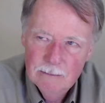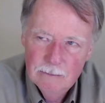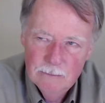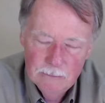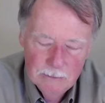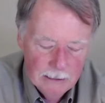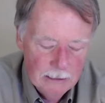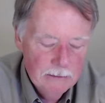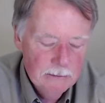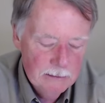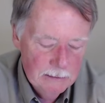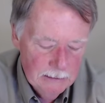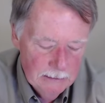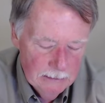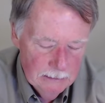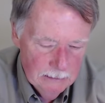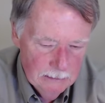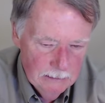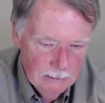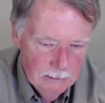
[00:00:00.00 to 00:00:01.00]
two
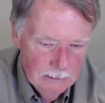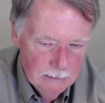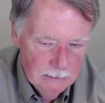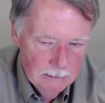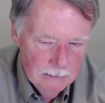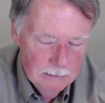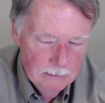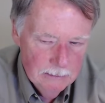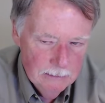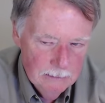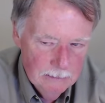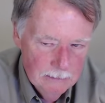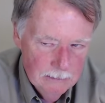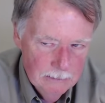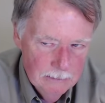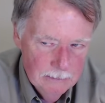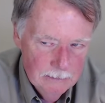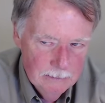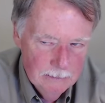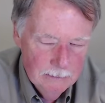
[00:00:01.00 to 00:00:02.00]
thousand.
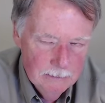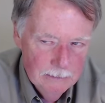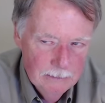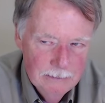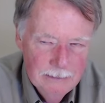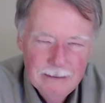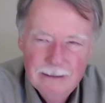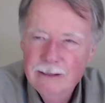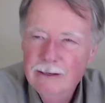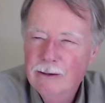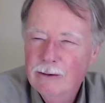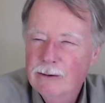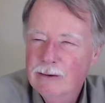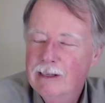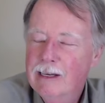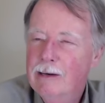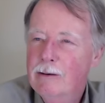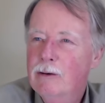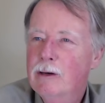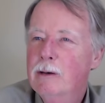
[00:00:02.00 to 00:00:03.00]
No,
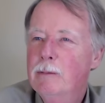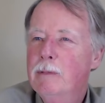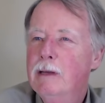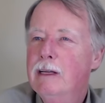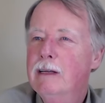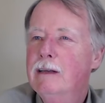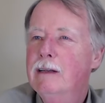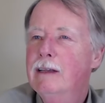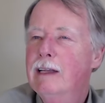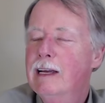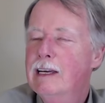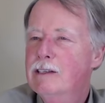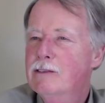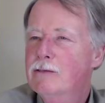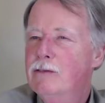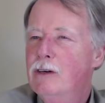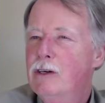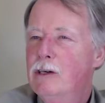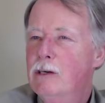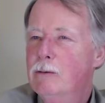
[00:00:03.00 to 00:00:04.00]
that would have been last
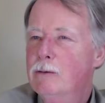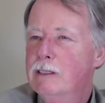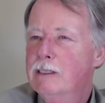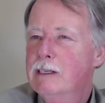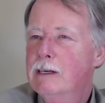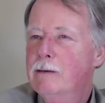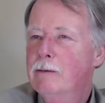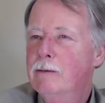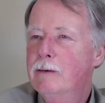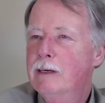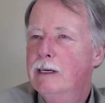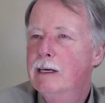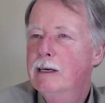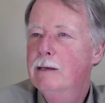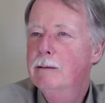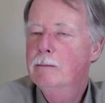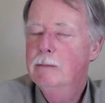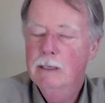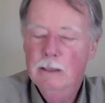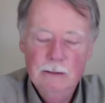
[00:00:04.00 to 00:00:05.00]
fall. Was that when yeah, we got
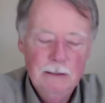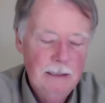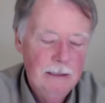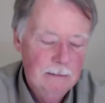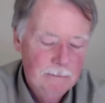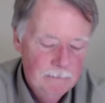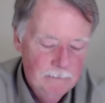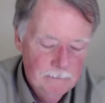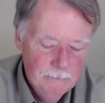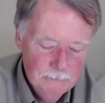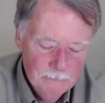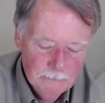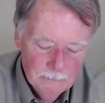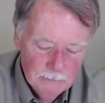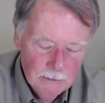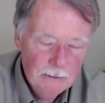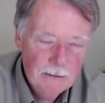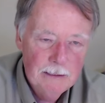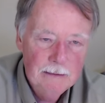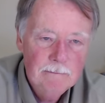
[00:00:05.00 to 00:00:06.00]
them? Okay. Sure.
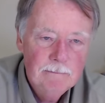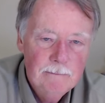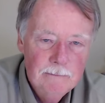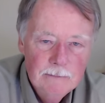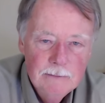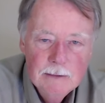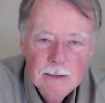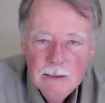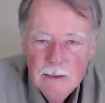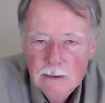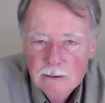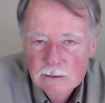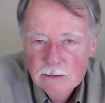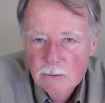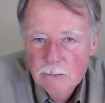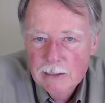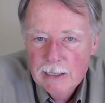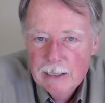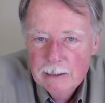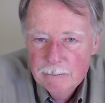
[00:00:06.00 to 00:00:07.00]
Okay.
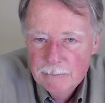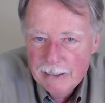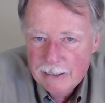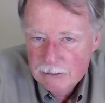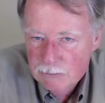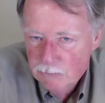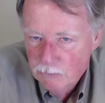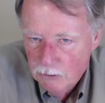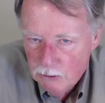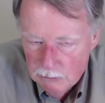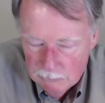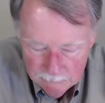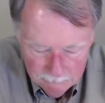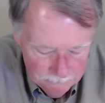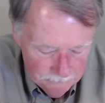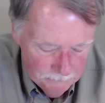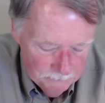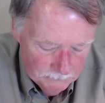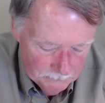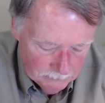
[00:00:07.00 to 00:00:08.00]
So we got them last fall.
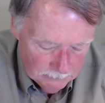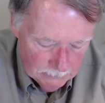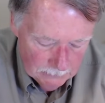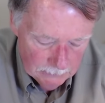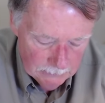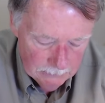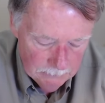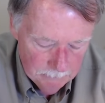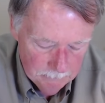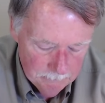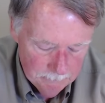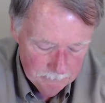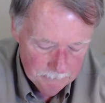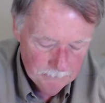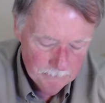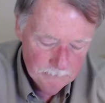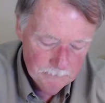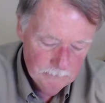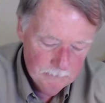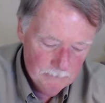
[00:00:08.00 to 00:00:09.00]
Um,
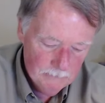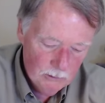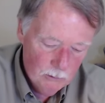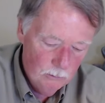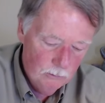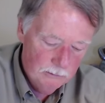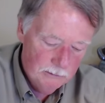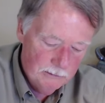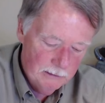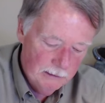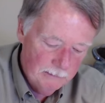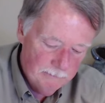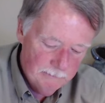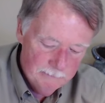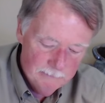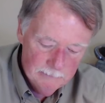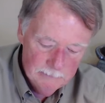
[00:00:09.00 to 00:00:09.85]
cool stuff.